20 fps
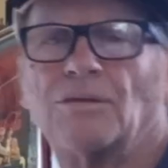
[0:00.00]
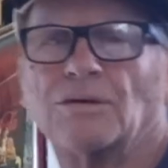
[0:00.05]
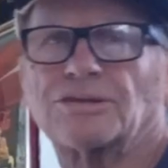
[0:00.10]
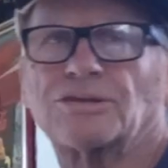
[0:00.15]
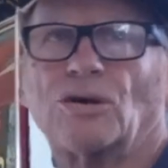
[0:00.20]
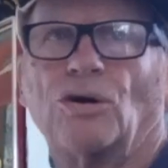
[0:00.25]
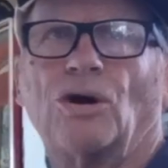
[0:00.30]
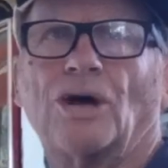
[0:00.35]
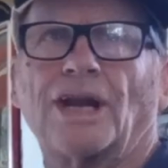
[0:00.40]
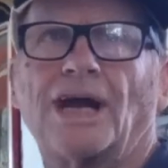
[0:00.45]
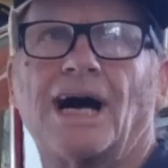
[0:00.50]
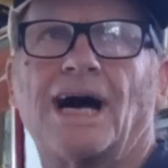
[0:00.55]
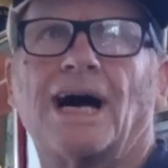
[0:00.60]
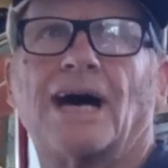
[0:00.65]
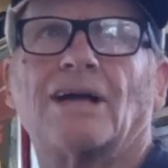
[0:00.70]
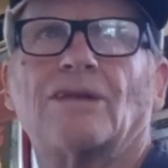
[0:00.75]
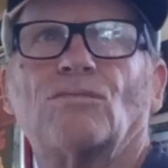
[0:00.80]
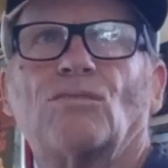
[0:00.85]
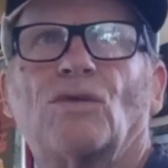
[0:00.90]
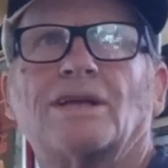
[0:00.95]
What's going
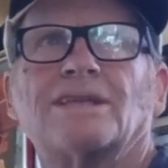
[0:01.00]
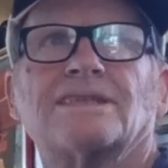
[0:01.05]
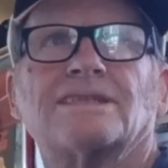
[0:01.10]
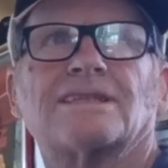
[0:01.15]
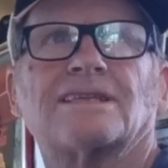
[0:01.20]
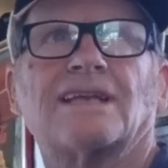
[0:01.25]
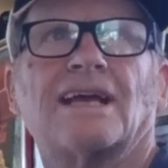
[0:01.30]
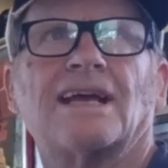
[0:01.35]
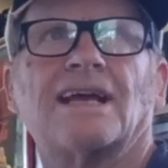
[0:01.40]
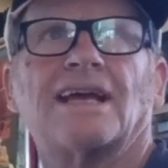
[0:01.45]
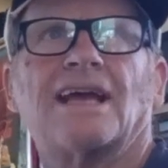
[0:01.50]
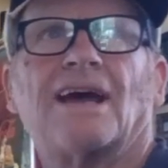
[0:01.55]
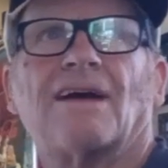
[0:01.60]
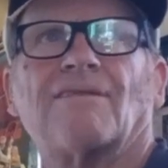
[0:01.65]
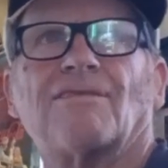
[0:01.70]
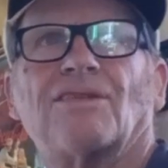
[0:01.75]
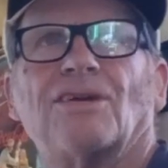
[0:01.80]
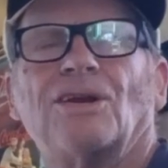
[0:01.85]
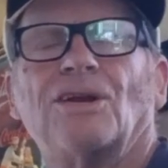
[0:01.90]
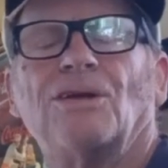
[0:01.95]
on? Wednesday
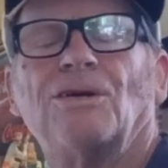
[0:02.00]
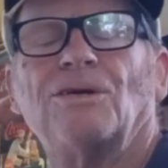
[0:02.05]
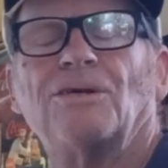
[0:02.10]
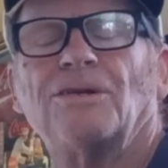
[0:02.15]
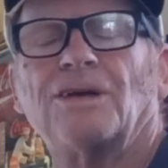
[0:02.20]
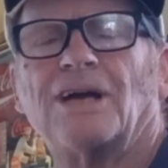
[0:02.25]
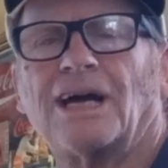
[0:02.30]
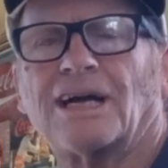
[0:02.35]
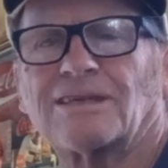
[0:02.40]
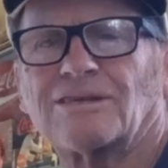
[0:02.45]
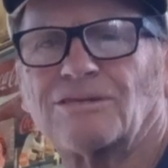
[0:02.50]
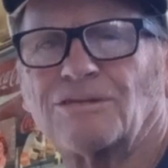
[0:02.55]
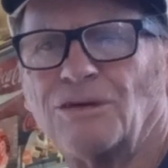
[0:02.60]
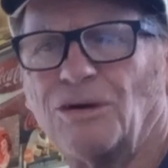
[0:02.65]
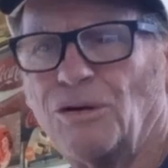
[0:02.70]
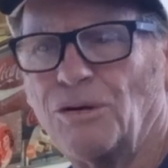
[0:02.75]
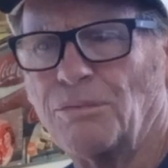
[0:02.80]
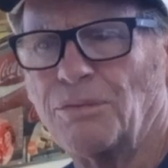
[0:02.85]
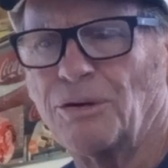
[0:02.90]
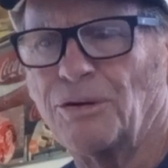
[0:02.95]
afternoon,
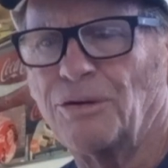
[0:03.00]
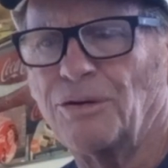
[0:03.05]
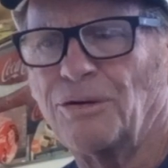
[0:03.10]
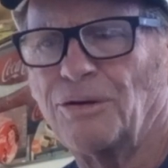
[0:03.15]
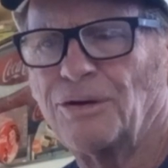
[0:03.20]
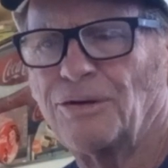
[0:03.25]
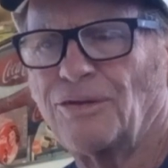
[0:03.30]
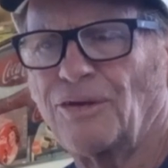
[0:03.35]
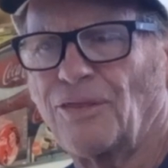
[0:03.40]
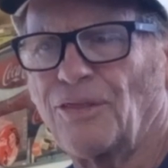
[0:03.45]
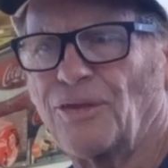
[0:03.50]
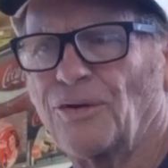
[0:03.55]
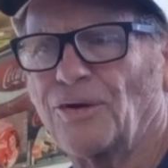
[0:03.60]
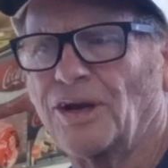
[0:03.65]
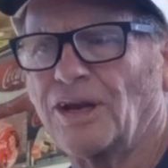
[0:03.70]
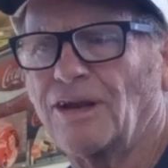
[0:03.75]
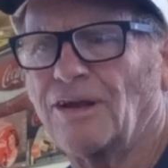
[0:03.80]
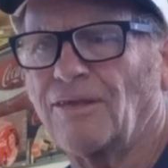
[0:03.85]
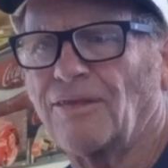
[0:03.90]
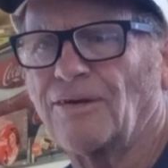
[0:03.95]
October the
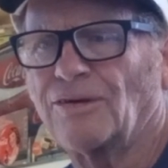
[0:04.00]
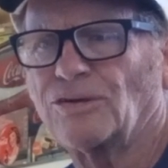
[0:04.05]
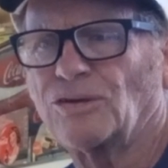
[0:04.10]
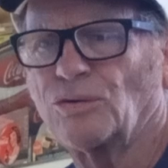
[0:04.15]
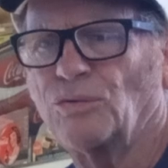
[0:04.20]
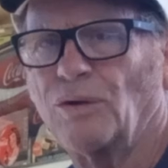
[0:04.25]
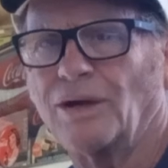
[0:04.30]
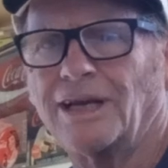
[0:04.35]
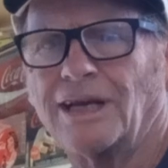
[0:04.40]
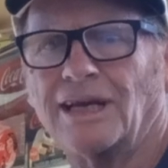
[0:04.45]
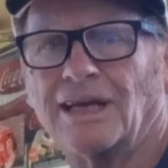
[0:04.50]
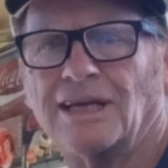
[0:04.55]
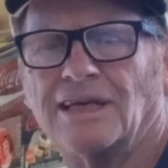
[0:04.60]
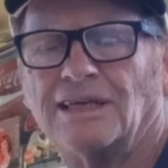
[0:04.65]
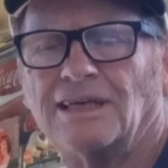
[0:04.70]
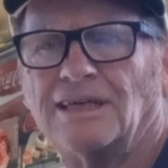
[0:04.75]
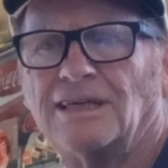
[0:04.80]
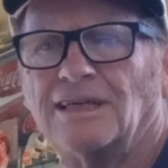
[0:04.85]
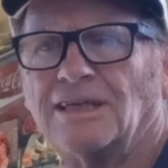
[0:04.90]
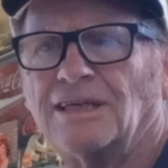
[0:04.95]
30th,
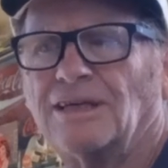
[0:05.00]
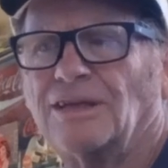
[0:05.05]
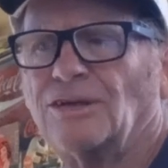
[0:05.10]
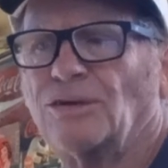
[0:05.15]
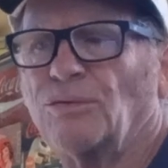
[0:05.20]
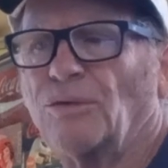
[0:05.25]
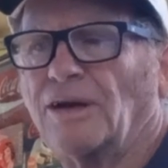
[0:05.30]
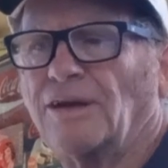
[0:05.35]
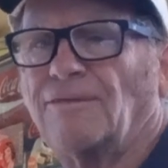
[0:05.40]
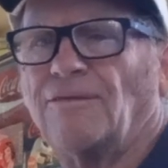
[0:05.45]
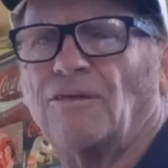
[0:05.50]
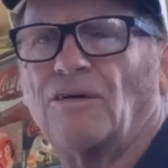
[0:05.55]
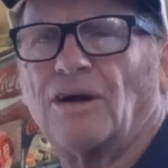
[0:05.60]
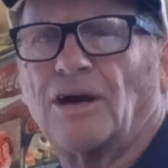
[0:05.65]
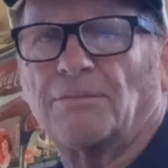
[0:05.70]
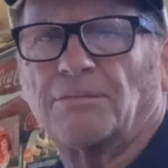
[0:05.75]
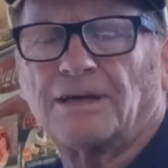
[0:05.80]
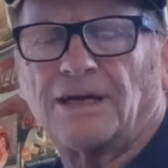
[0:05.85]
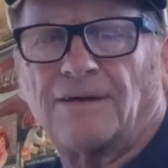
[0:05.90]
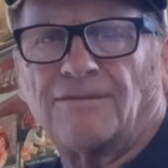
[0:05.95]
2024.
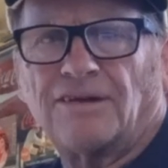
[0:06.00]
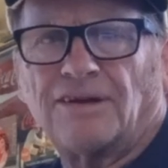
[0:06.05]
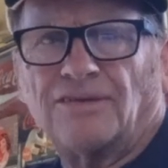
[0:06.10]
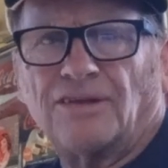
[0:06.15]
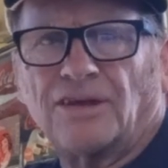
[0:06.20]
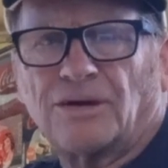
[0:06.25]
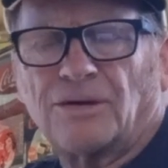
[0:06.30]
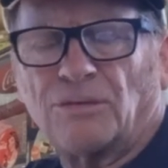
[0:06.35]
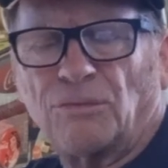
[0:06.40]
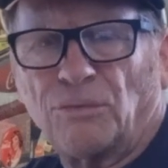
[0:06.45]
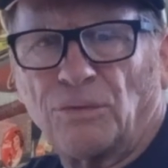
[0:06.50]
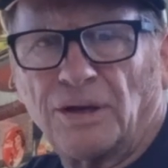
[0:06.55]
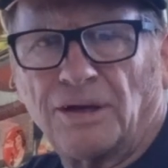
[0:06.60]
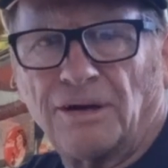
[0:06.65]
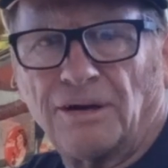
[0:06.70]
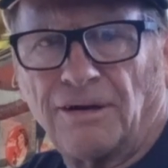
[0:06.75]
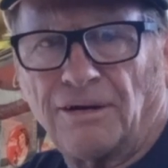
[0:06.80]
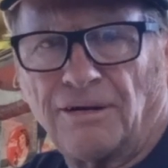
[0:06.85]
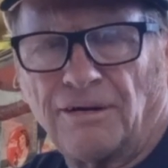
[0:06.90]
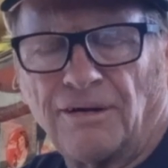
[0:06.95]
I'm covering the
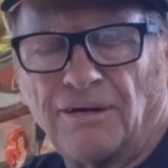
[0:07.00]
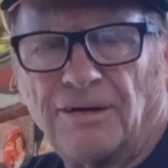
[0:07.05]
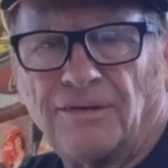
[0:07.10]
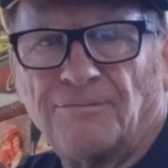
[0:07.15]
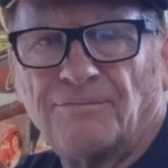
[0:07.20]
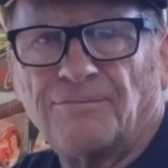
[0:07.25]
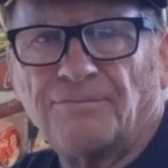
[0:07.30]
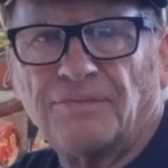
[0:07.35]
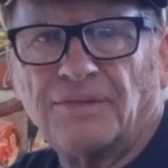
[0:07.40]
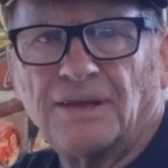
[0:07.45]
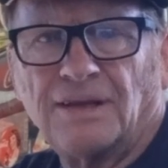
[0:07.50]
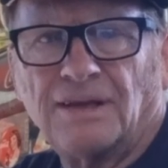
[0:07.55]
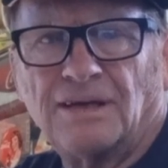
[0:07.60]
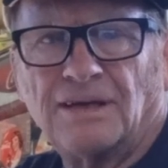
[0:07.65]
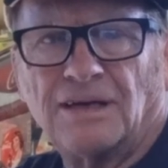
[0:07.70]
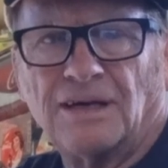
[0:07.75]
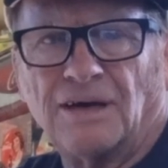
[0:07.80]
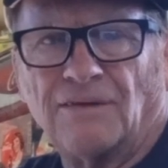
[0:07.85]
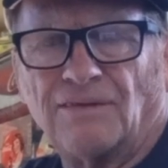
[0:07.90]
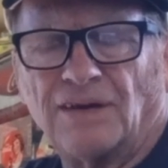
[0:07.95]
career
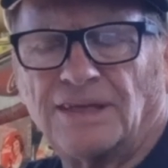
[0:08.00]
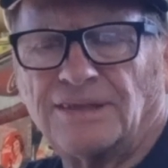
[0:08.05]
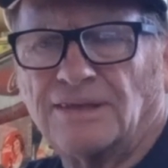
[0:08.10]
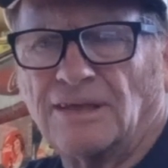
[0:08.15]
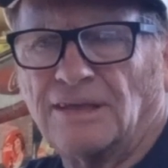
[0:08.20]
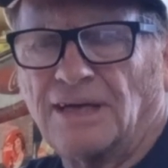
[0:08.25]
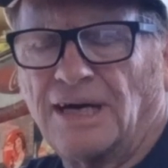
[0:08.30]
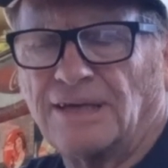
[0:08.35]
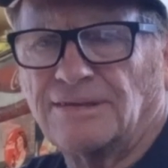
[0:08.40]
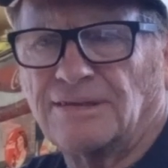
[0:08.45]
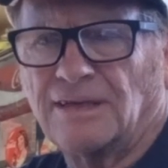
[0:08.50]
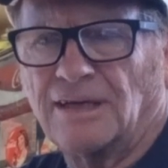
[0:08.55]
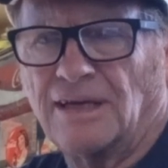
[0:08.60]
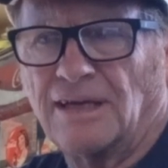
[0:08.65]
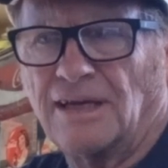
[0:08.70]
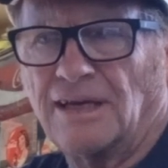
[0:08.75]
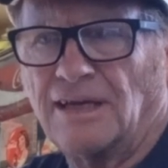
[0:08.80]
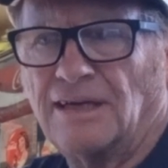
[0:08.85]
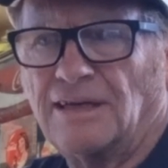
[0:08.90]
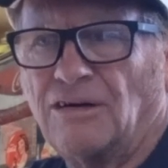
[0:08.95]
of Ed
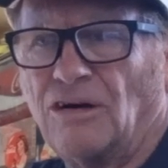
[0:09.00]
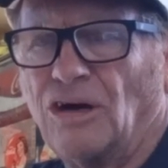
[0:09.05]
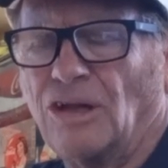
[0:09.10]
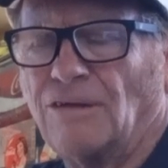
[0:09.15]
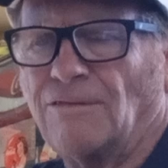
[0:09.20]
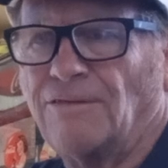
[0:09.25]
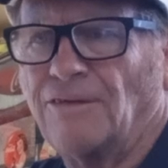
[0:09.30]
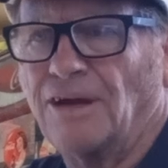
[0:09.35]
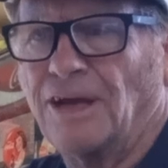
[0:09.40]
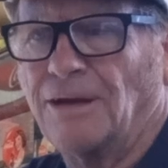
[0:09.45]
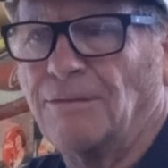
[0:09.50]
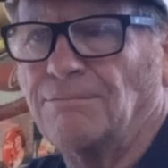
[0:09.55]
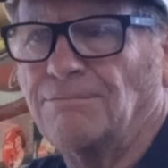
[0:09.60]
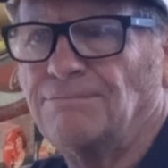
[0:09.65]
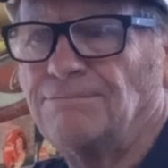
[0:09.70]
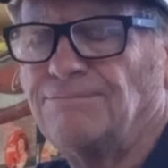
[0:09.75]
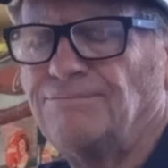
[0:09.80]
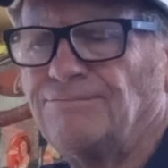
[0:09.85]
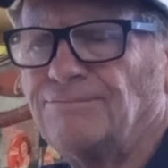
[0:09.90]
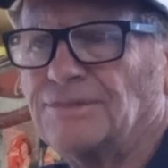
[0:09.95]
Delahanty, Hall of
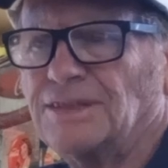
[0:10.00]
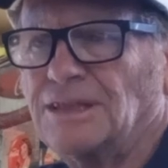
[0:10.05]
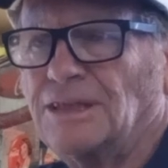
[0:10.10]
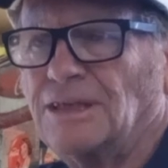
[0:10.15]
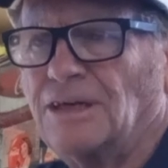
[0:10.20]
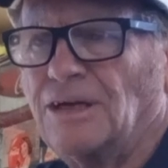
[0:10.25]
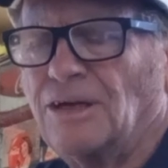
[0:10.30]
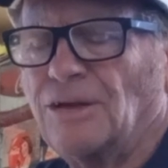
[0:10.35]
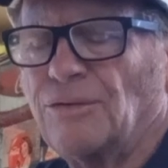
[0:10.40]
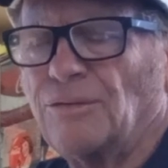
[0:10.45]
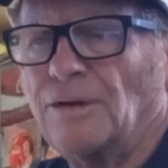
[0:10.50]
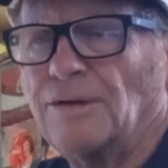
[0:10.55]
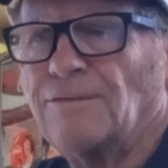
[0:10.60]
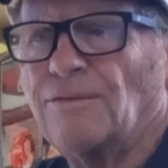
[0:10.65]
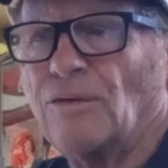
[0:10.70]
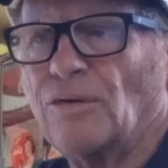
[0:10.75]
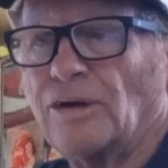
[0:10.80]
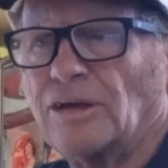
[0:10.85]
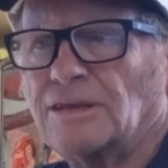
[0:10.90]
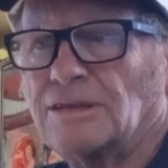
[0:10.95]
Fame.
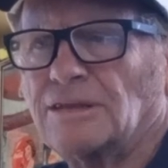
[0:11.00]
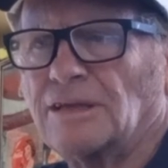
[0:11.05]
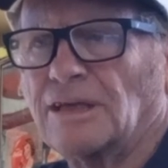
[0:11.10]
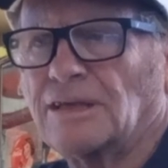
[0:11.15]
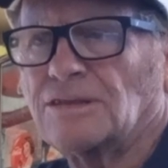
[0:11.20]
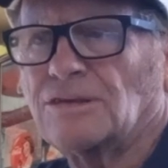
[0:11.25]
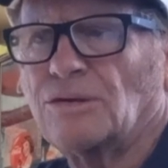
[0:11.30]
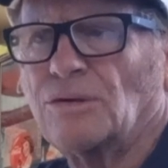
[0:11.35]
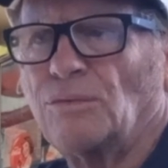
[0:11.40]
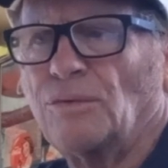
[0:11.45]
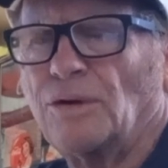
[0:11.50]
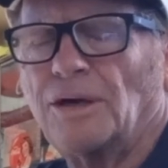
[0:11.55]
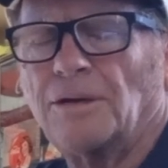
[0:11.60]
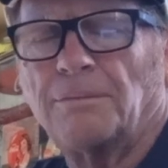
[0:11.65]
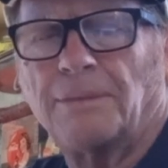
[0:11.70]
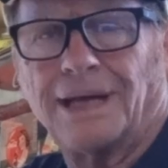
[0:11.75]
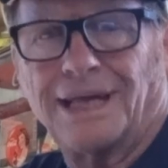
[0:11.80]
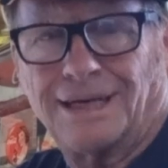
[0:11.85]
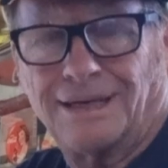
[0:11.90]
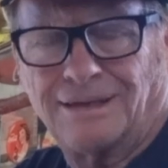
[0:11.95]
346 career
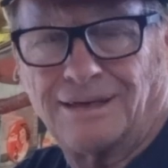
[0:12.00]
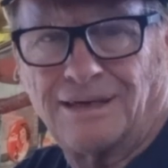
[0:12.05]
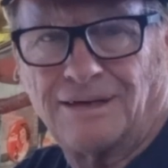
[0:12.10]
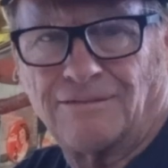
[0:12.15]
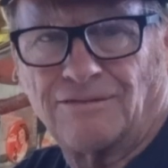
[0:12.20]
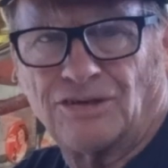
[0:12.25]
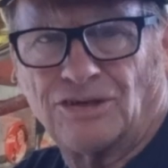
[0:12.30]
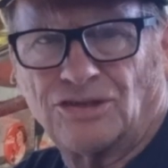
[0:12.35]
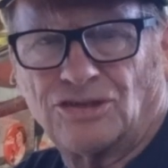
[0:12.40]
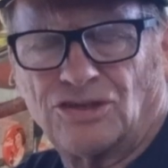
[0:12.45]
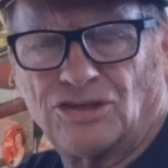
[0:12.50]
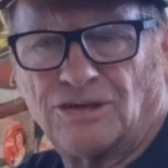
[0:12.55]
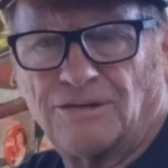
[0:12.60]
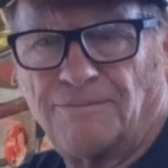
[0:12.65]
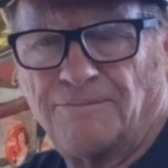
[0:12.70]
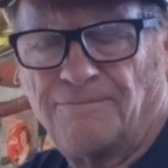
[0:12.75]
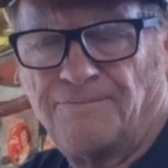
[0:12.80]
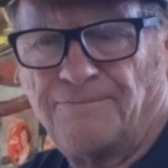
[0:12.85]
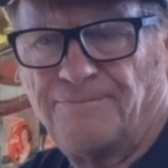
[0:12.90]
batting average.